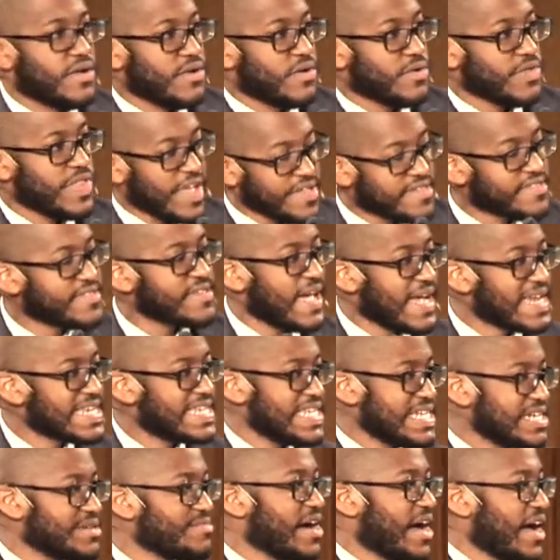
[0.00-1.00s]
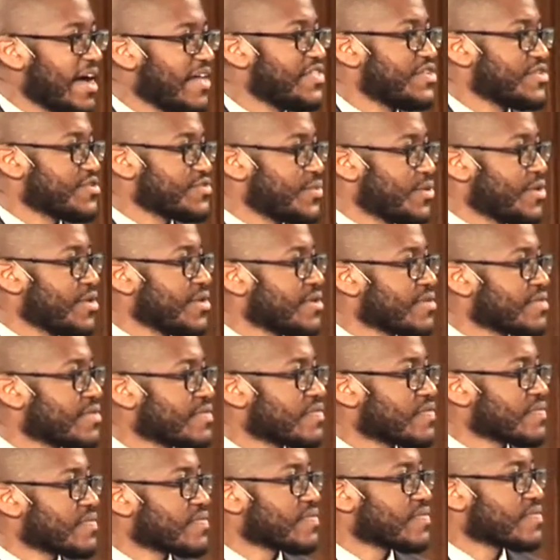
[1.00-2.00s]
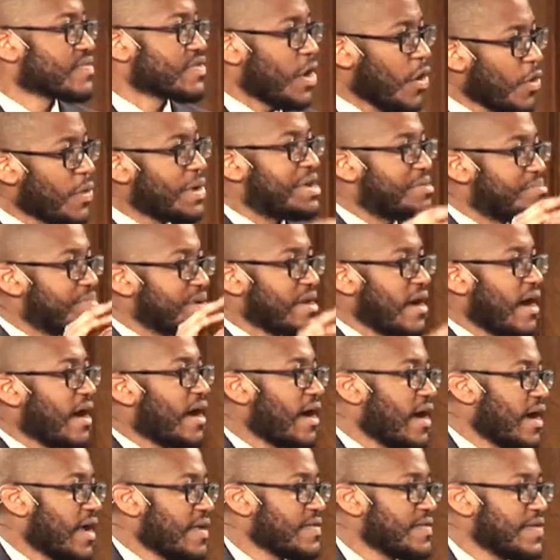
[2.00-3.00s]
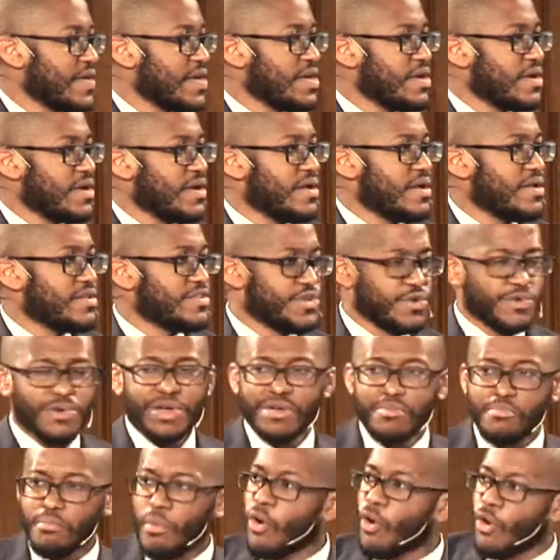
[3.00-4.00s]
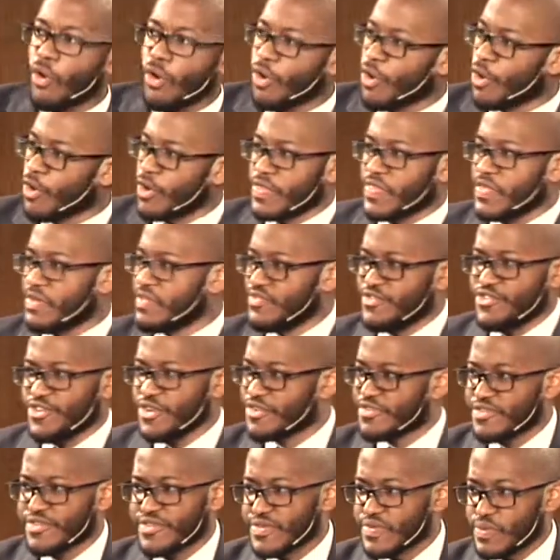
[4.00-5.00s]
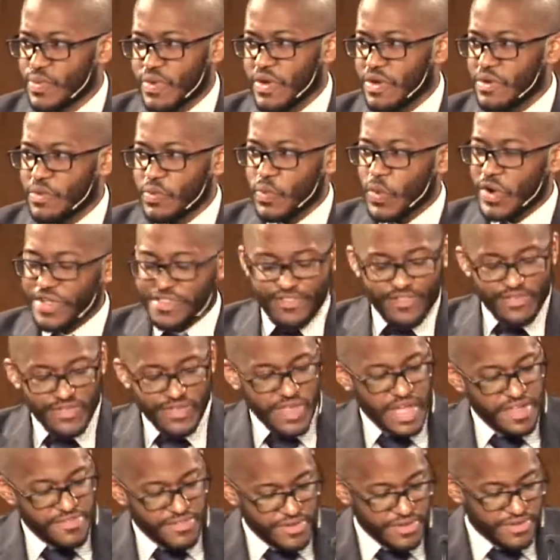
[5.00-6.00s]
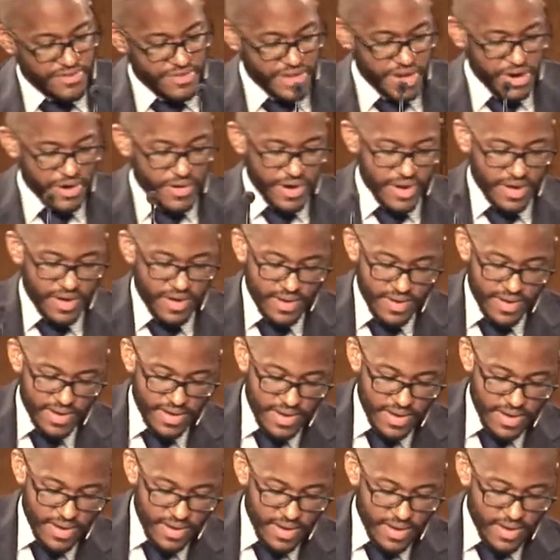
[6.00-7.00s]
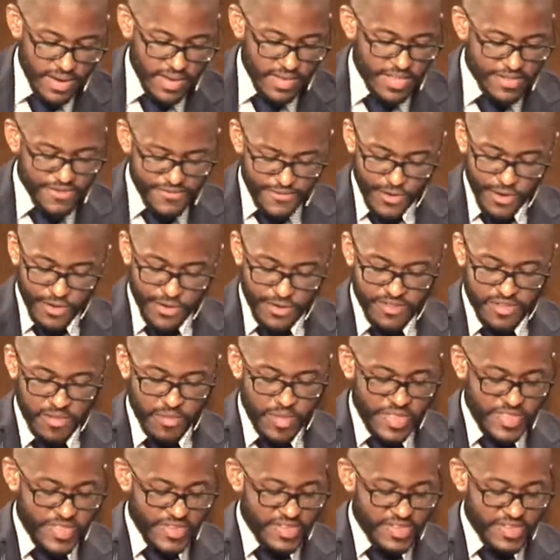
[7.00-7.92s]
that's the idea behind this word. Going beyond. Doing more than just what's necessary. Let's further cement